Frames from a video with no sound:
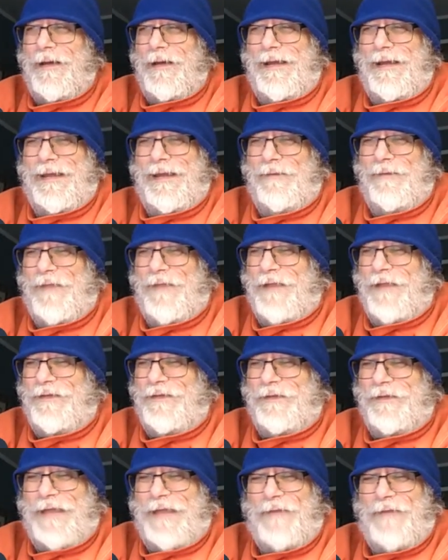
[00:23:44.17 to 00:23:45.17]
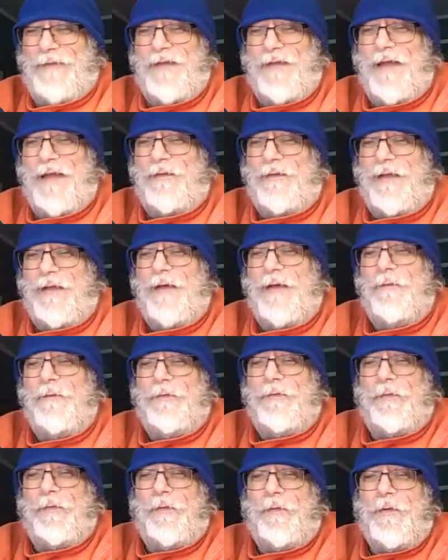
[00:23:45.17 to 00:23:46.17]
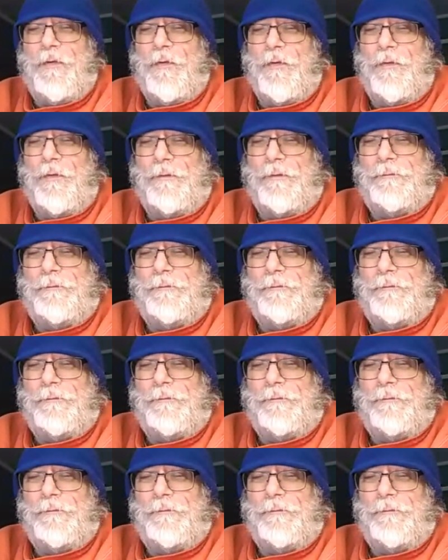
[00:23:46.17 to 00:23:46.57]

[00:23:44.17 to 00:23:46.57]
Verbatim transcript: I have, they just have not come through.